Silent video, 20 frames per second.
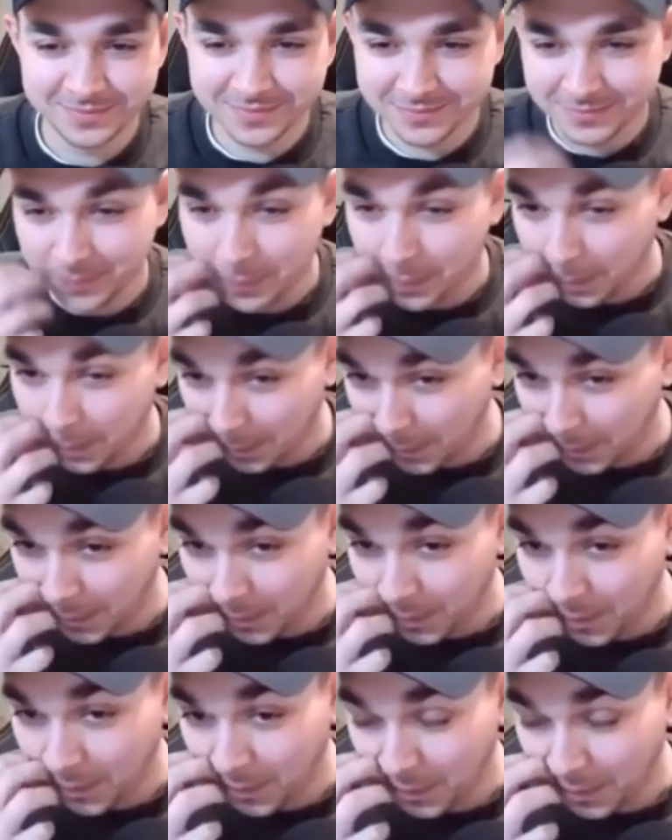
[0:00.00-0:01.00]

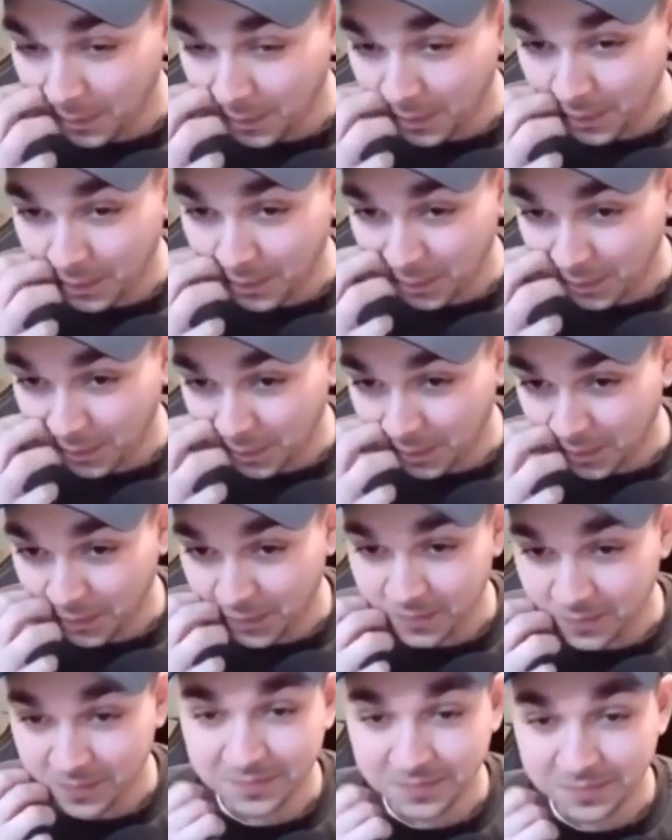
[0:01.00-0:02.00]

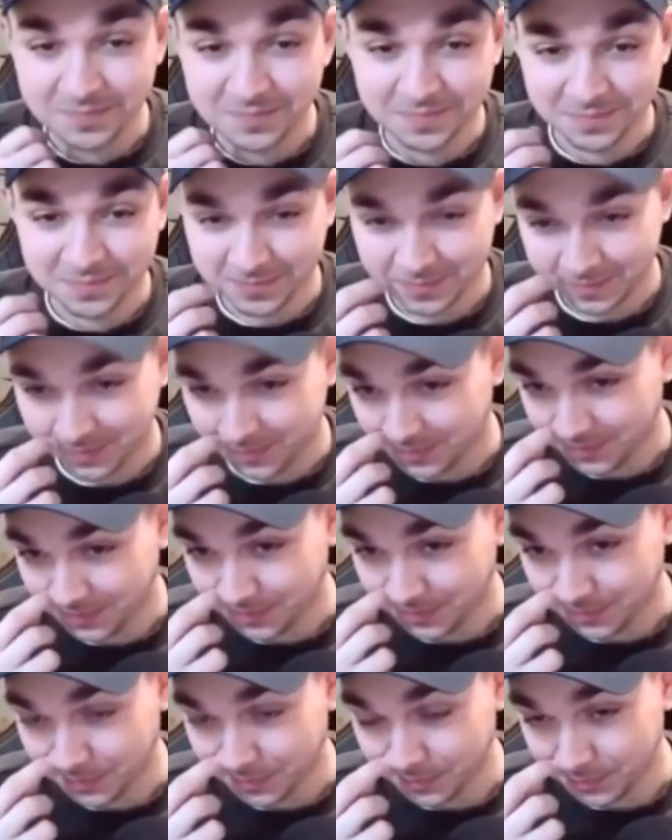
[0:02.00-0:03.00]

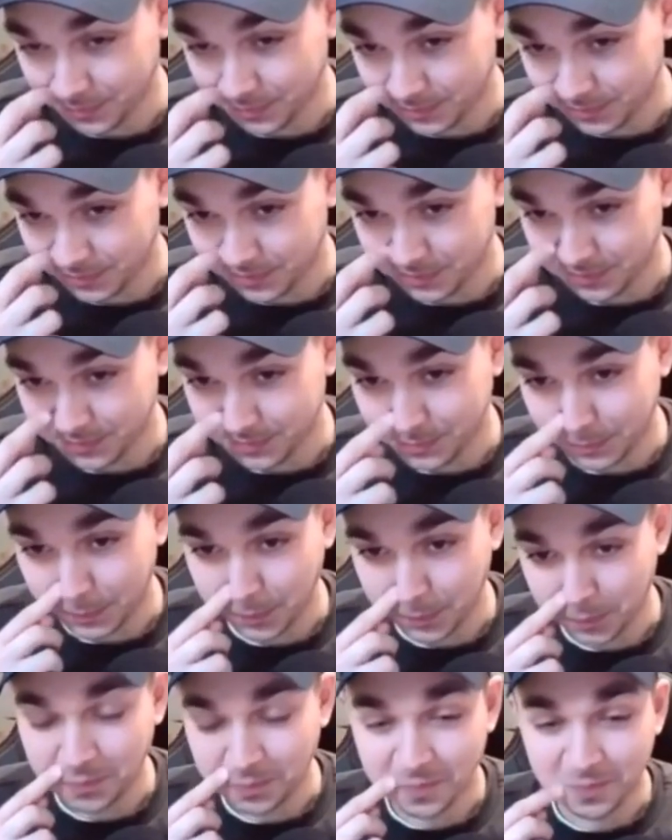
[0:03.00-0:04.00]

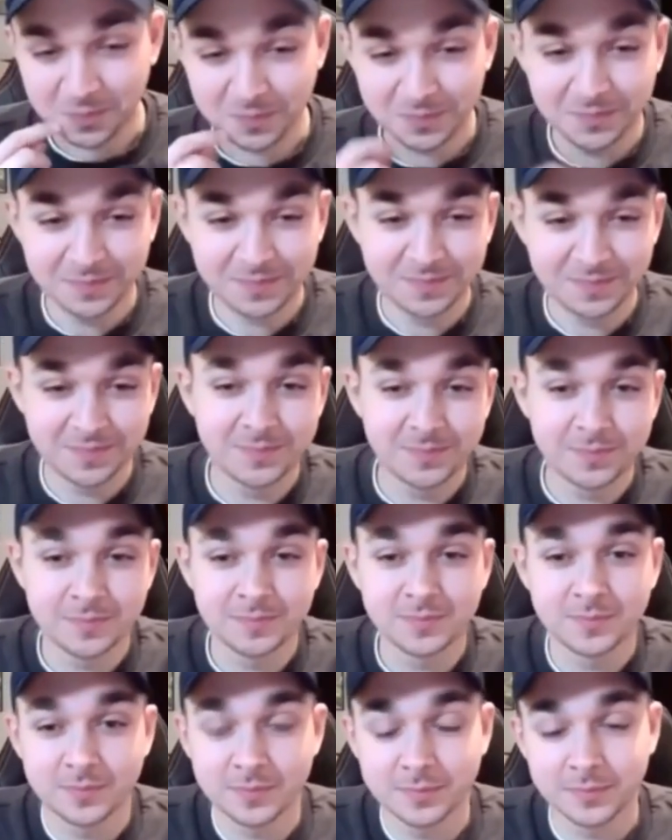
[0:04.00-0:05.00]

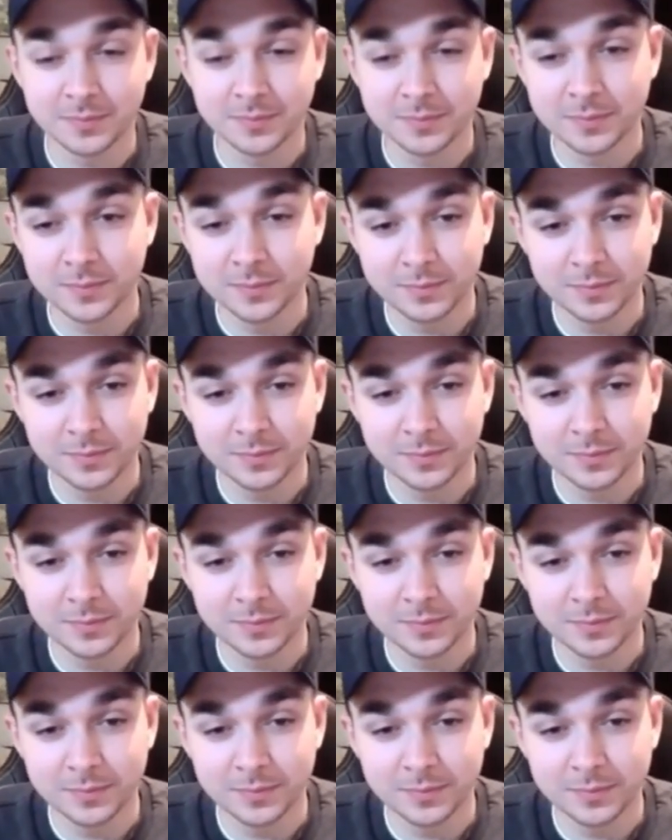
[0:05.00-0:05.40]
This person isn't speaking.